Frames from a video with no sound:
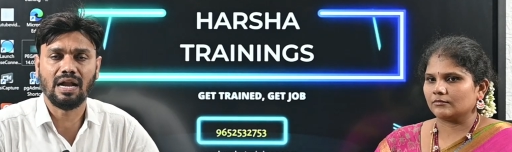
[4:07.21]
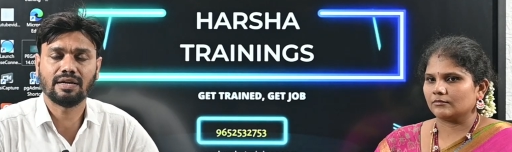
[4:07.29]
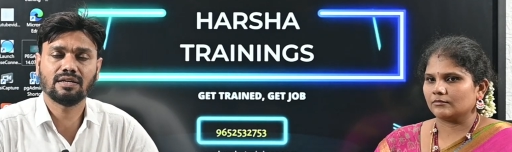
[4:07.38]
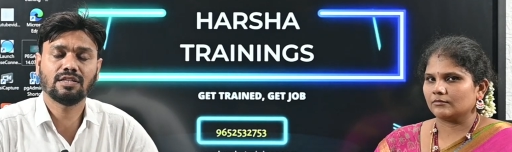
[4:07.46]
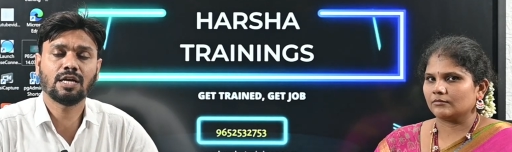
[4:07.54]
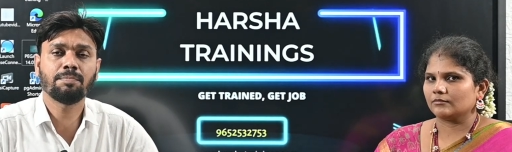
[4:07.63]

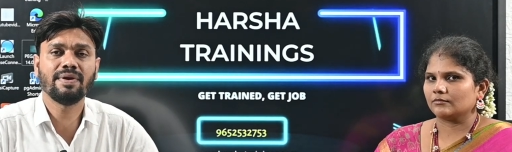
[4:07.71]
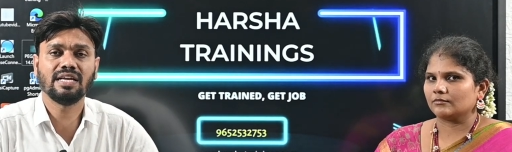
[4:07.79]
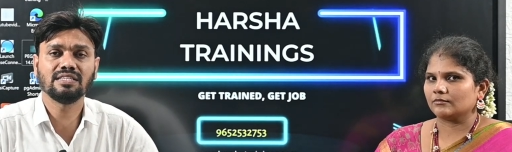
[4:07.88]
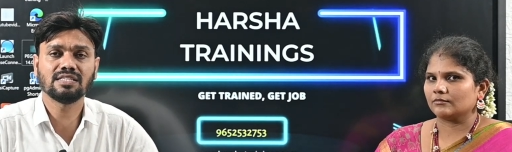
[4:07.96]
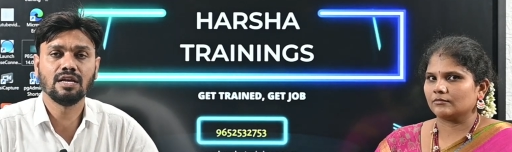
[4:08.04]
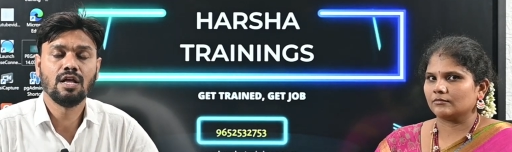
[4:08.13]
Speaker 1: That means
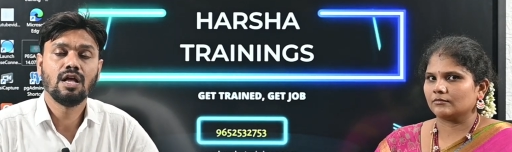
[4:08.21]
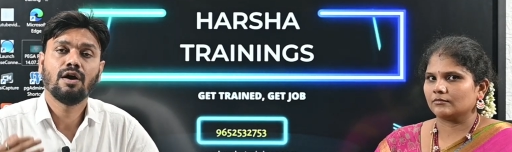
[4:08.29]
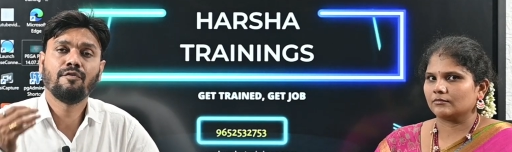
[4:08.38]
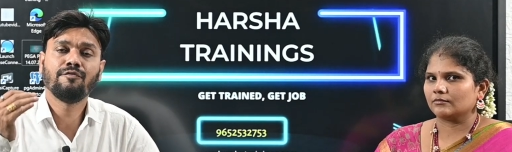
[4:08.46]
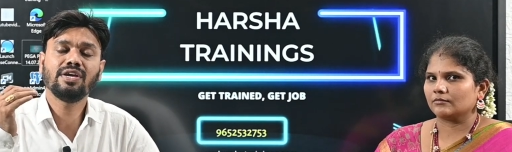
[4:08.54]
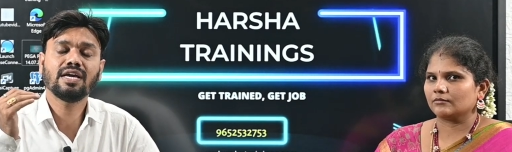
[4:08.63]
uh,
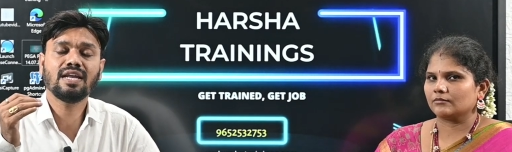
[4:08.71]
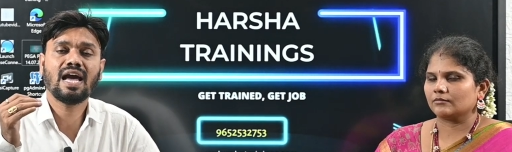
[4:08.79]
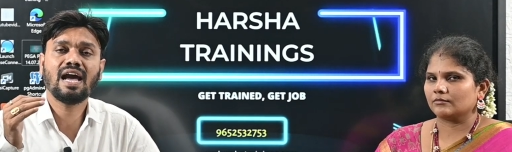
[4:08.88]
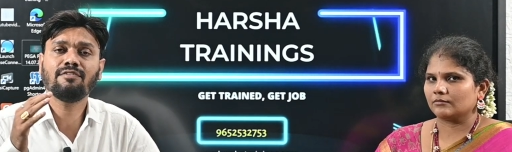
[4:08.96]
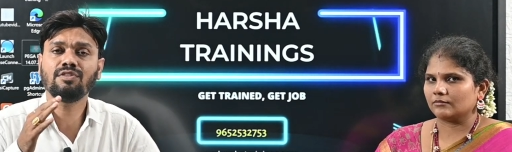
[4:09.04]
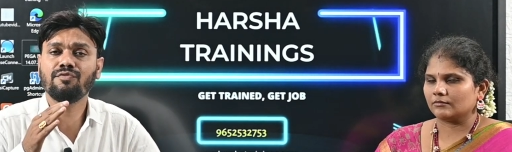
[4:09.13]
we can have
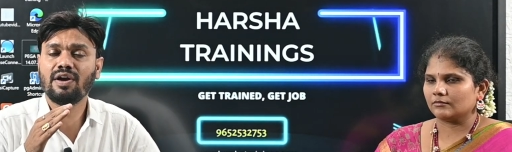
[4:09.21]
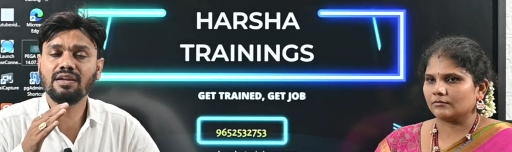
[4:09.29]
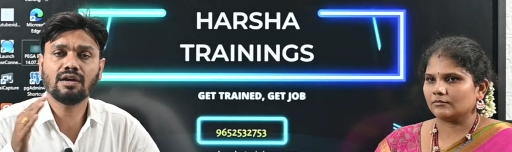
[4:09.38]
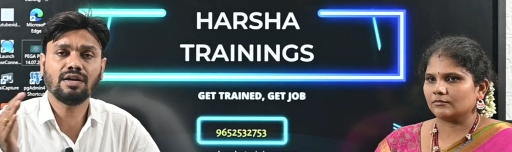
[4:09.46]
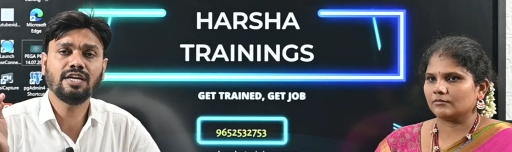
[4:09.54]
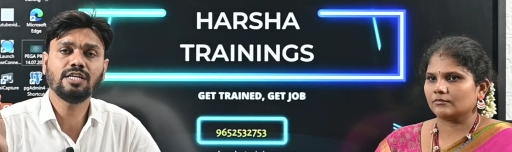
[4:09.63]
the when
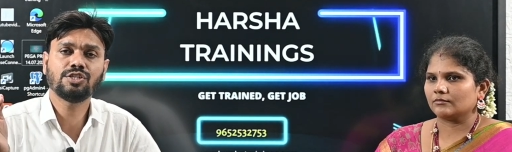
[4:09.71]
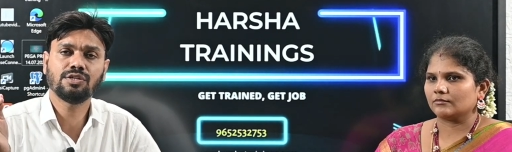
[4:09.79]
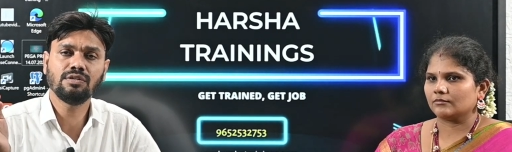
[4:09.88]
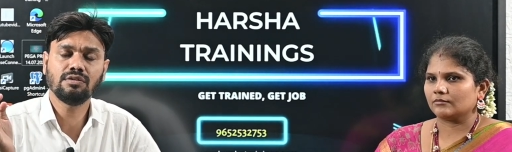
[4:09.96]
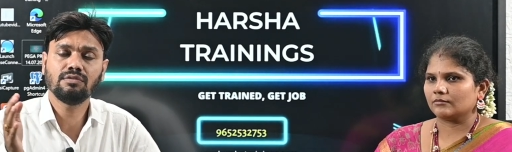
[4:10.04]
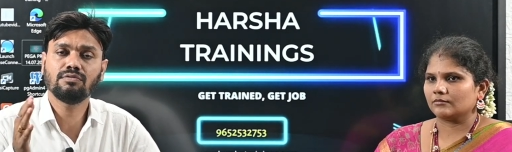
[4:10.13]
condition
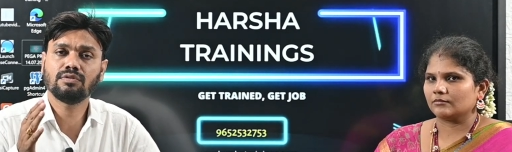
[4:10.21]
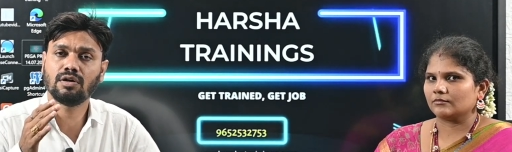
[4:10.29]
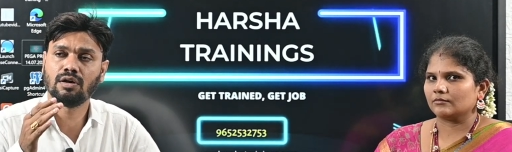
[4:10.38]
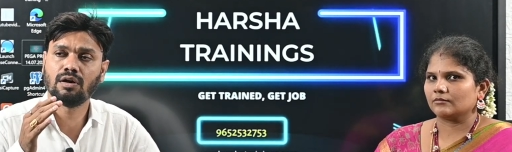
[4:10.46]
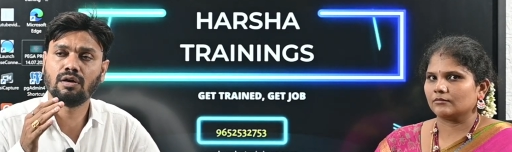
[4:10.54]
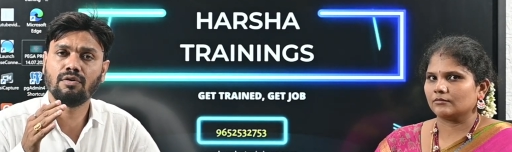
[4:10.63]

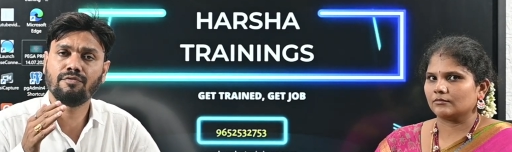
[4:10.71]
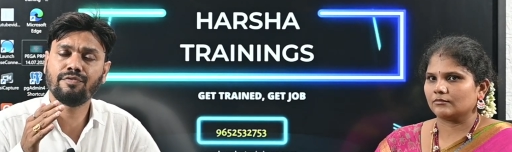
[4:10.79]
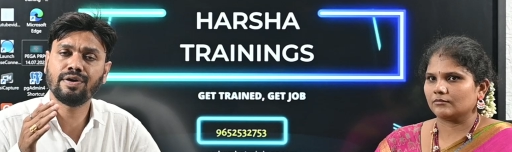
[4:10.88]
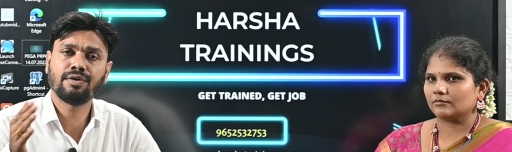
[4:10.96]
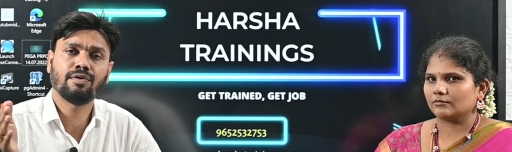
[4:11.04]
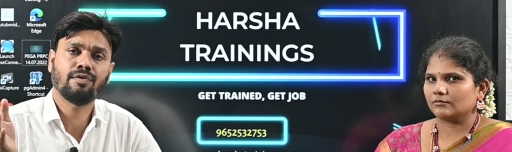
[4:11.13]
uh, for
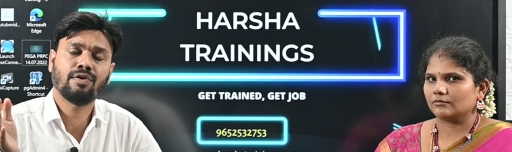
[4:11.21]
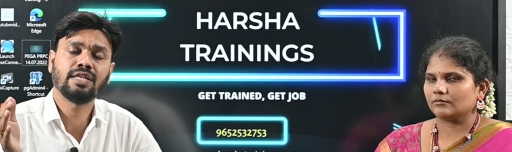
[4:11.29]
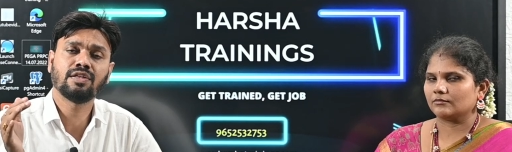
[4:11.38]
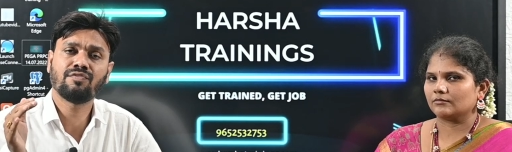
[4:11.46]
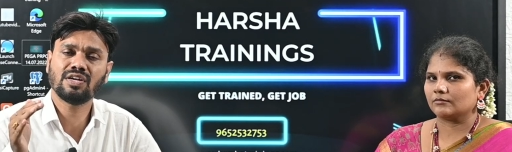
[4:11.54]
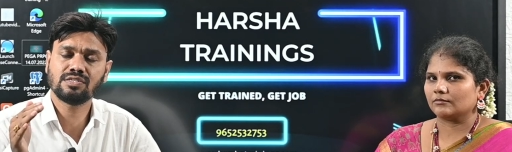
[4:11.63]
uh, in the
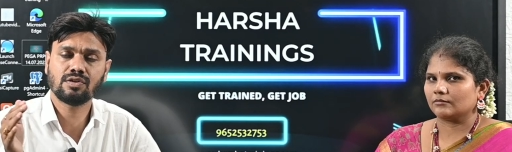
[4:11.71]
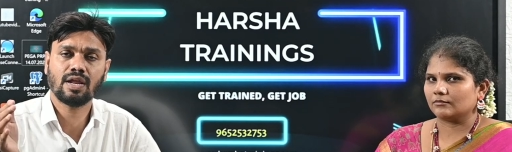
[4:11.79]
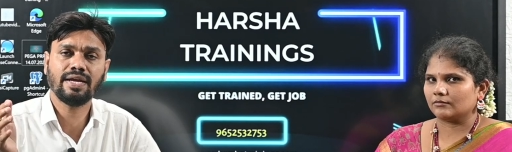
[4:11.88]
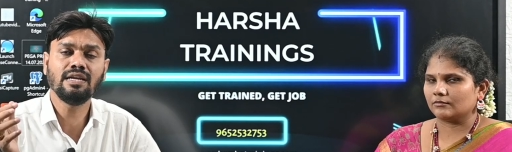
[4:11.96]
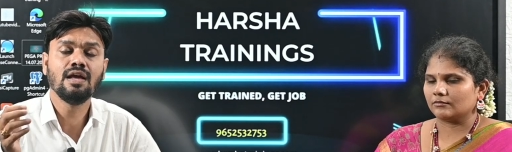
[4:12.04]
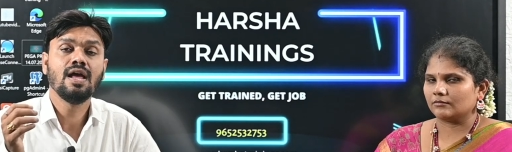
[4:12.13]
first line
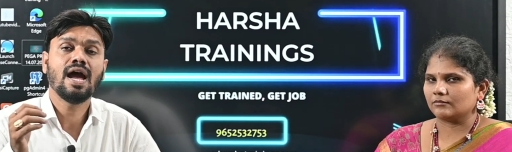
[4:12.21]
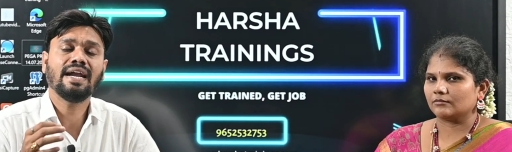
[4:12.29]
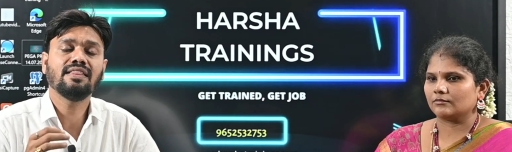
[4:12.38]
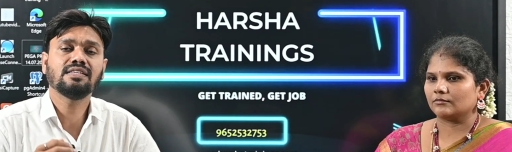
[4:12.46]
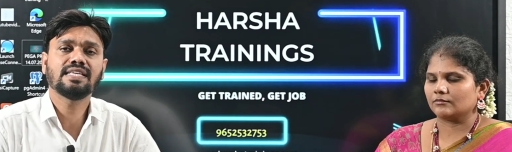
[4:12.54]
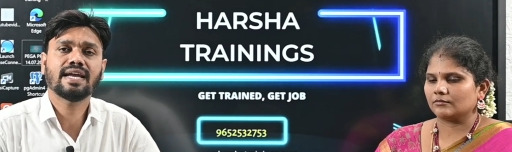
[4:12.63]
and in the
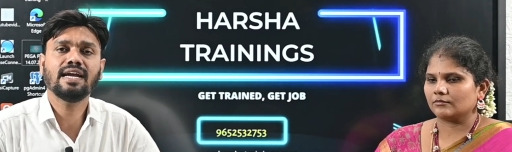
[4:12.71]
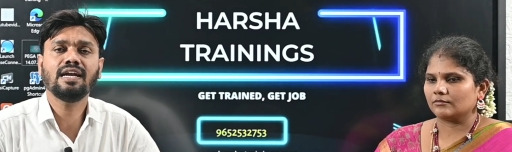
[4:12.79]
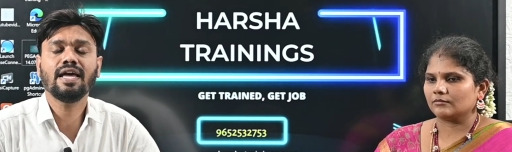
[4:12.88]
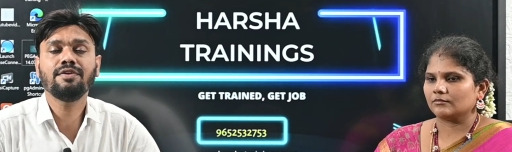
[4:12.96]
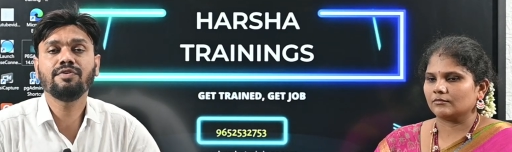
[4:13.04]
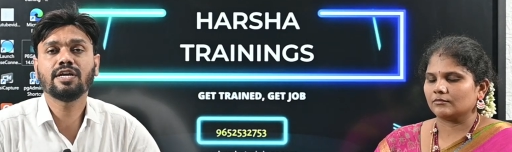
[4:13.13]
second line
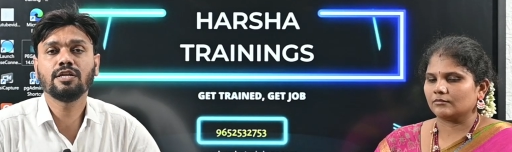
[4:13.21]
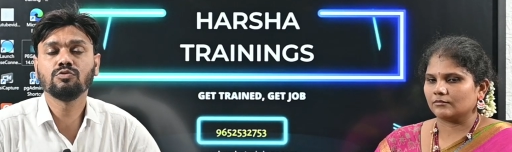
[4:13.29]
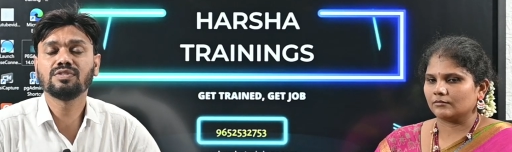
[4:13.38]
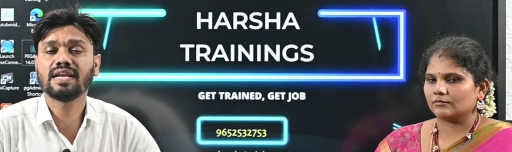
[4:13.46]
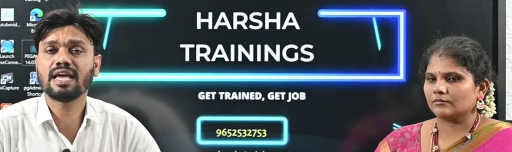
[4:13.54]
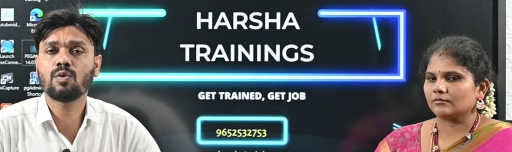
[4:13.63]
we can use
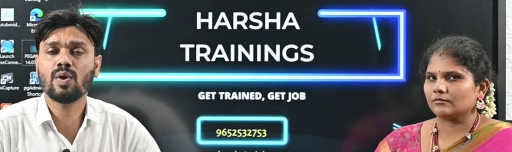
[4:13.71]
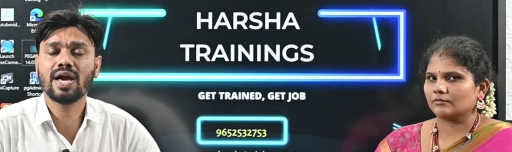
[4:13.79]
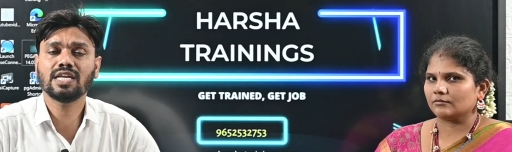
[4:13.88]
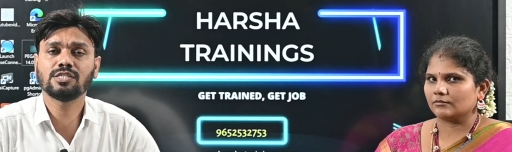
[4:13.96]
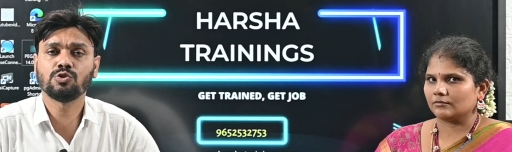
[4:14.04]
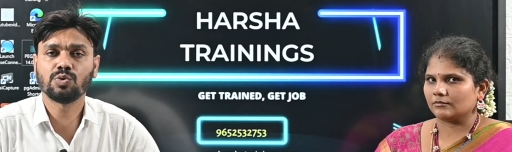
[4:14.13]
requires
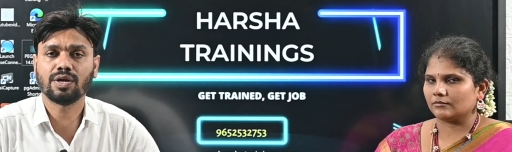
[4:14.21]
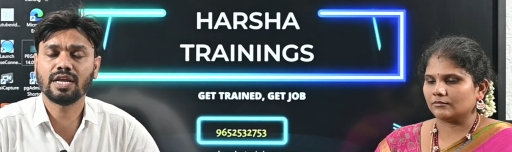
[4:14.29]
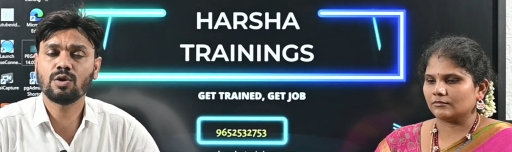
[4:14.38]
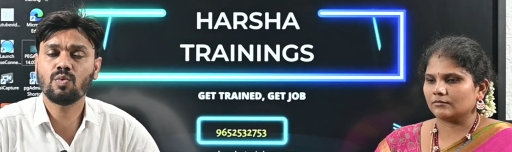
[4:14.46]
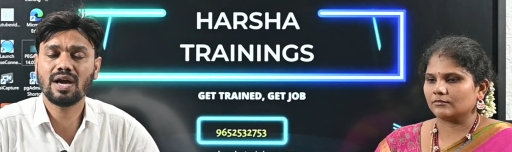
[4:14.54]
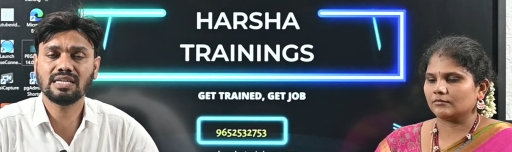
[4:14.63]
to
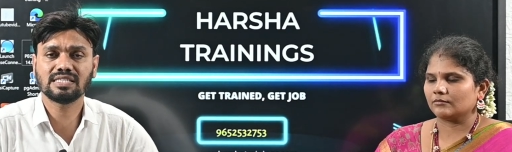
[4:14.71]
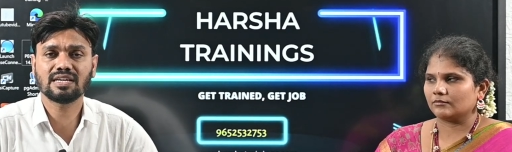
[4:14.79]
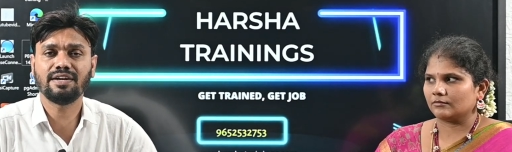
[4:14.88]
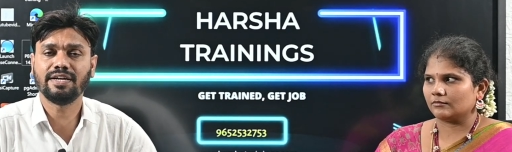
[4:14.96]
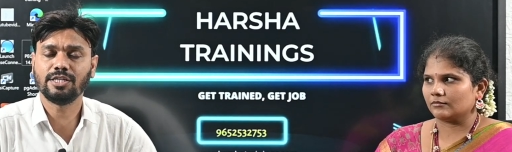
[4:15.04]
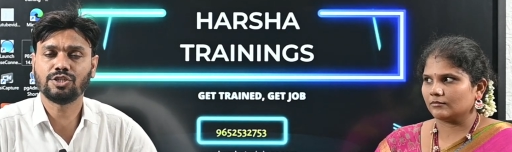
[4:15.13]
requires
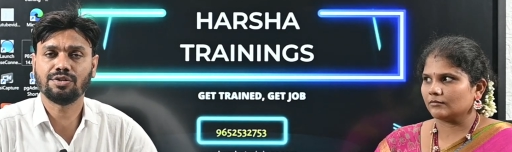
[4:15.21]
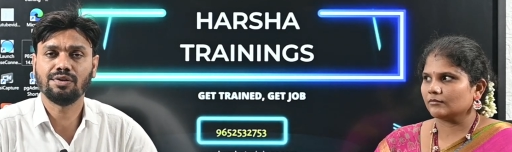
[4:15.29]
condition